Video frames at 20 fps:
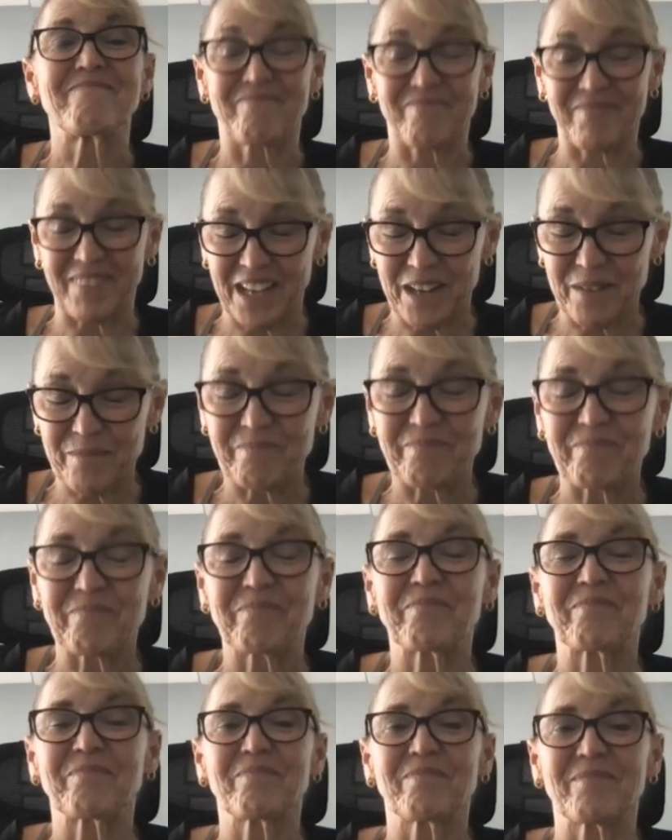Yep.
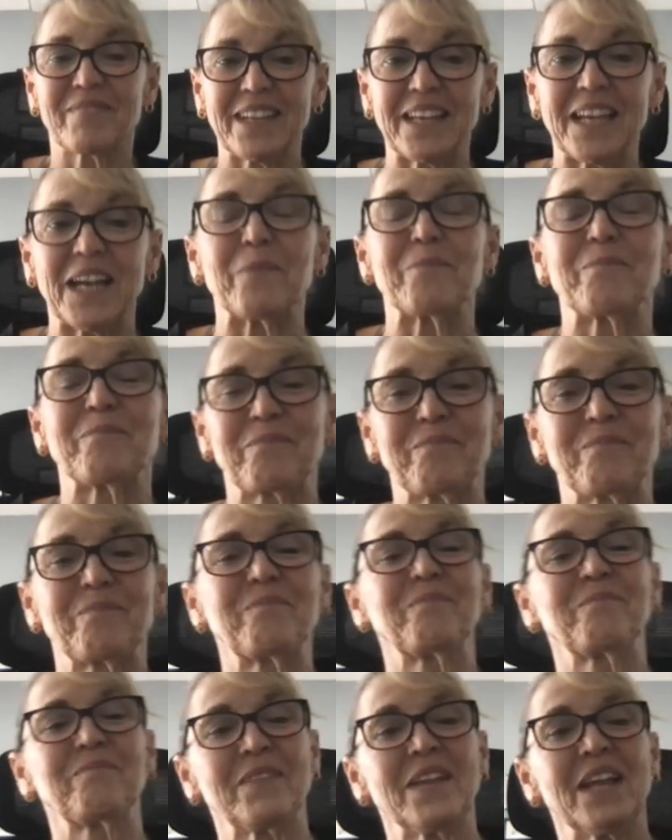Yep.
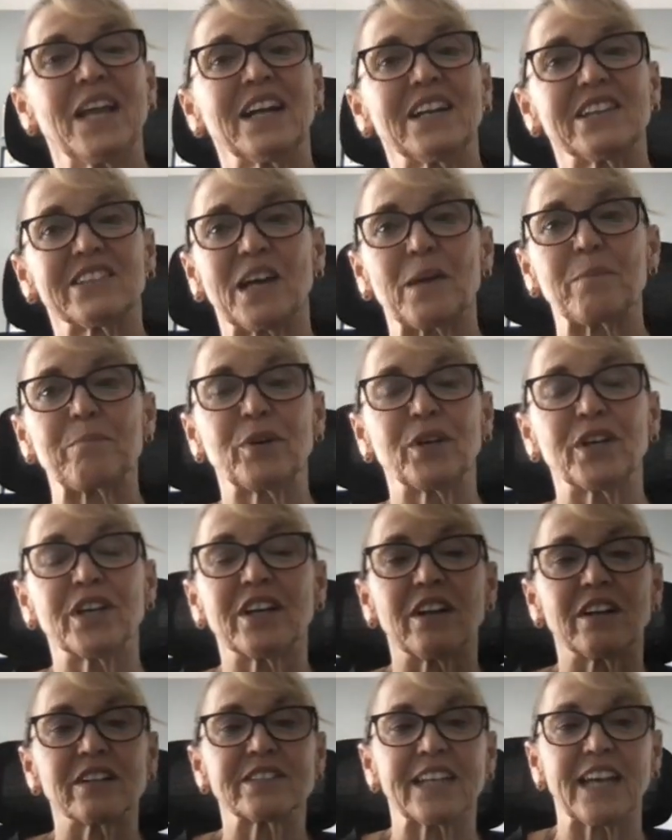Because I put it
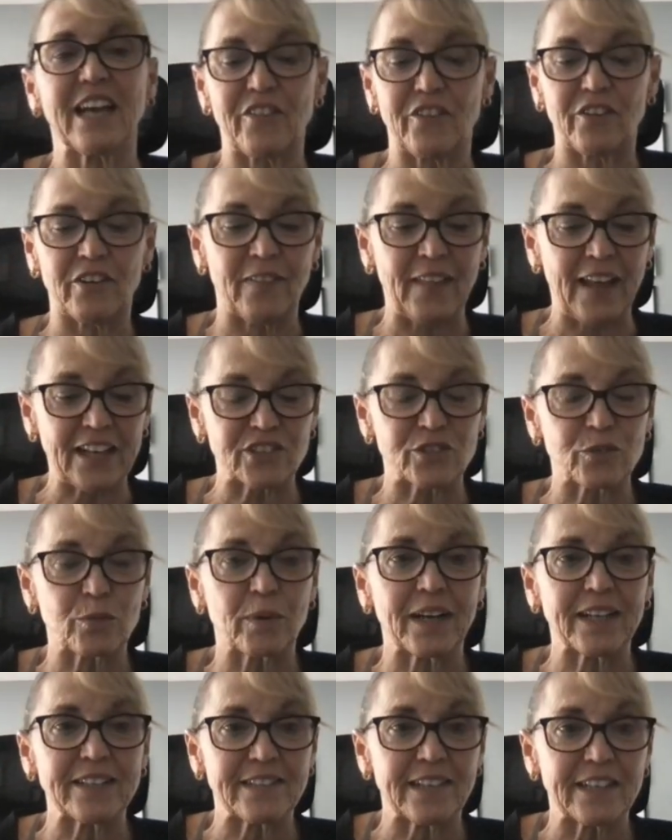all together, and that's
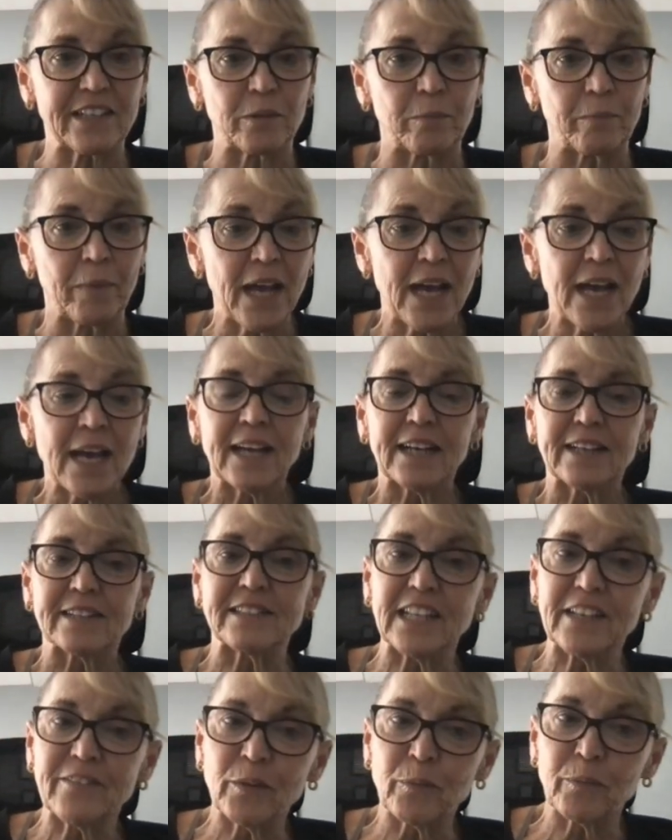where I said to him, because
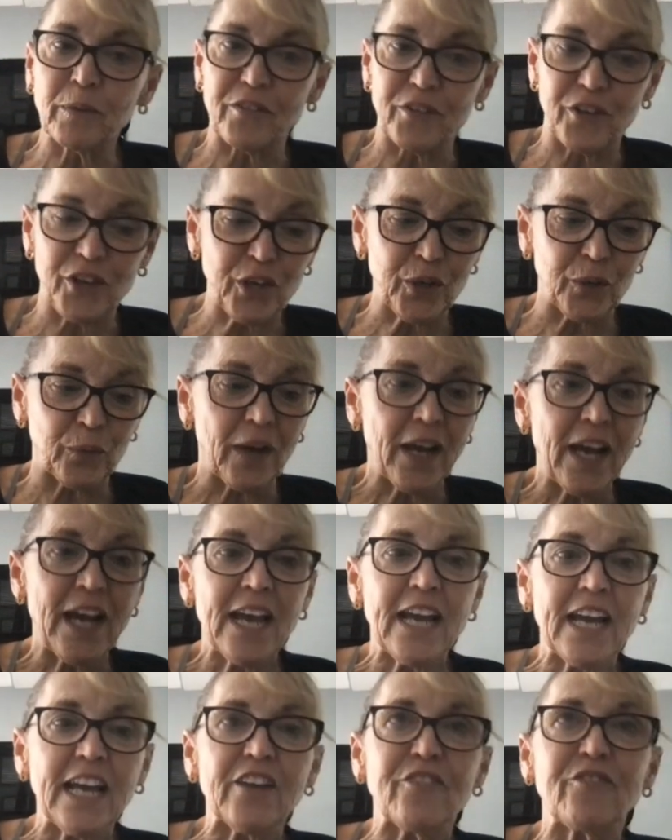even with you,
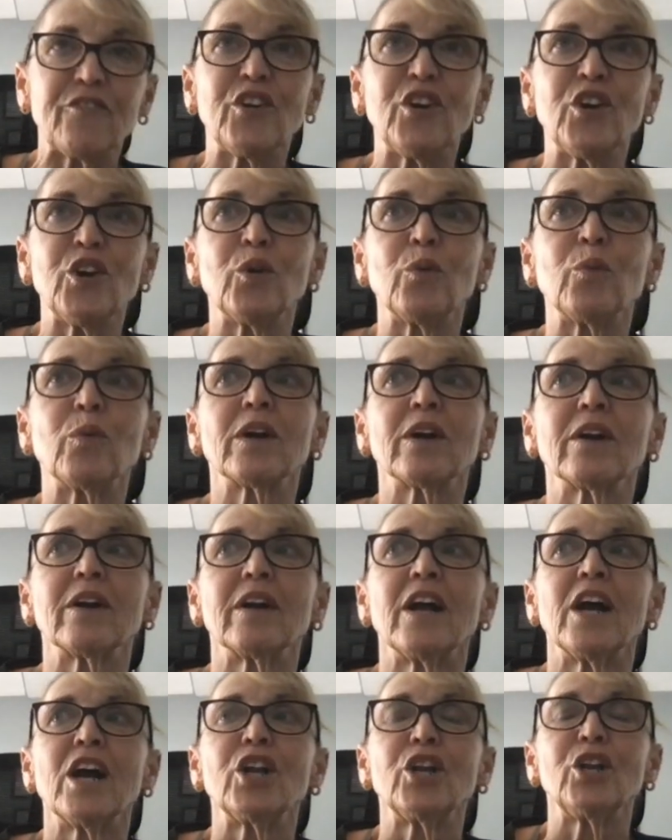if you
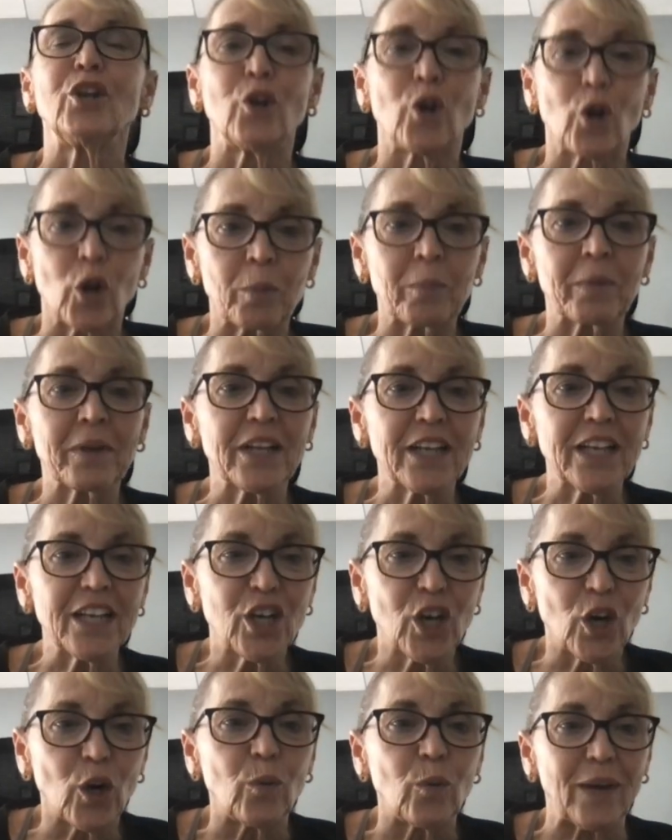were normally
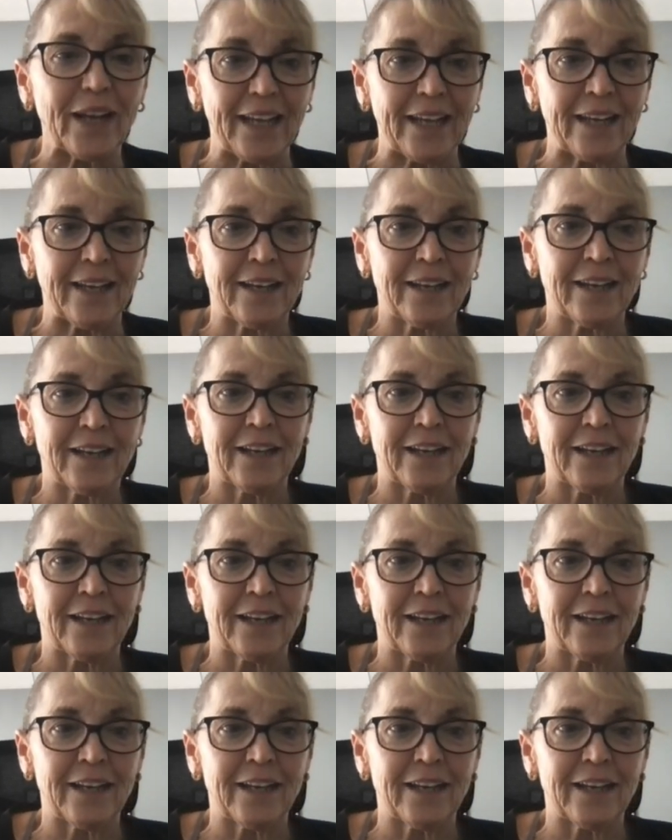going